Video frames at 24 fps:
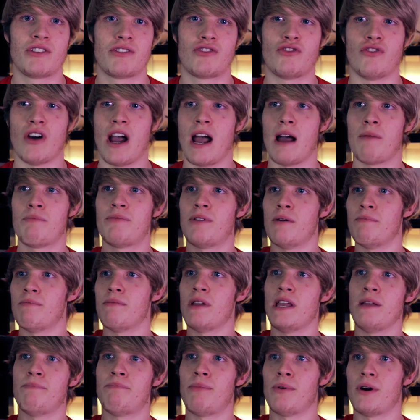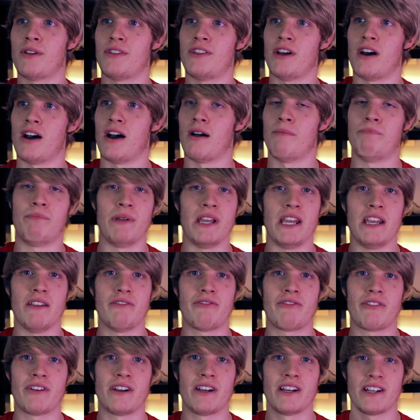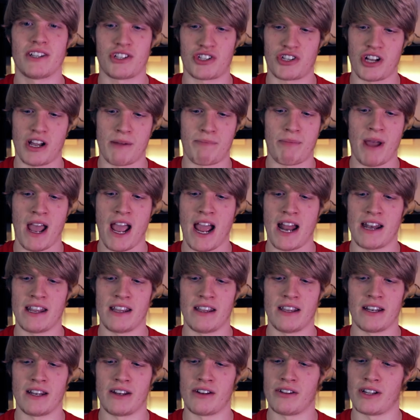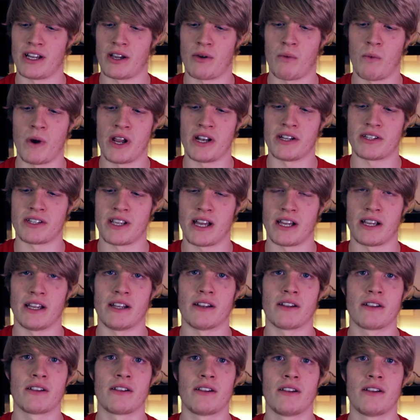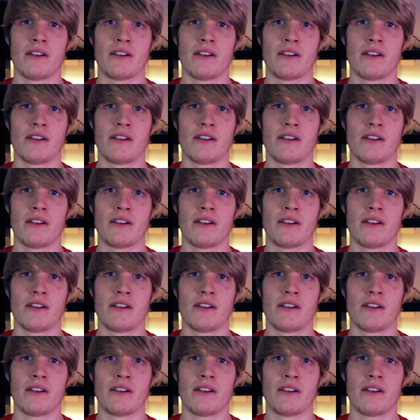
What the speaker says: grab the beef, start patting it, and you're like, wait a second,